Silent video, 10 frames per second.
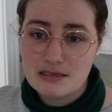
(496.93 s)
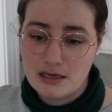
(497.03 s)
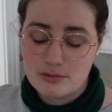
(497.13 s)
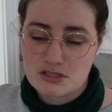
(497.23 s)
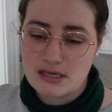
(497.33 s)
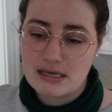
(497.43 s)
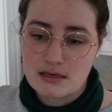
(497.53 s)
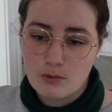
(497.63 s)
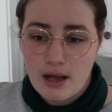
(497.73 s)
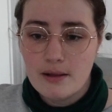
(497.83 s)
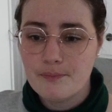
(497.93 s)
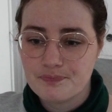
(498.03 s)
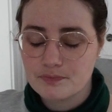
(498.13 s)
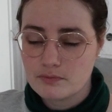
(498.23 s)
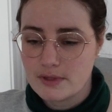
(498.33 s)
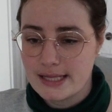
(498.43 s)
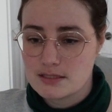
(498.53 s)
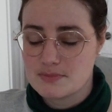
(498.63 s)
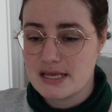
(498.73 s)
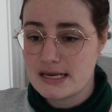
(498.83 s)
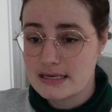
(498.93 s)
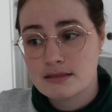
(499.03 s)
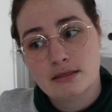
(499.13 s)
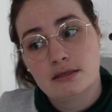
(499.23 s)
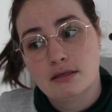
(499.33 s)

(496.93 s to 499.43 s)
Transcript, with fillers: I was like, well, that's upsetting.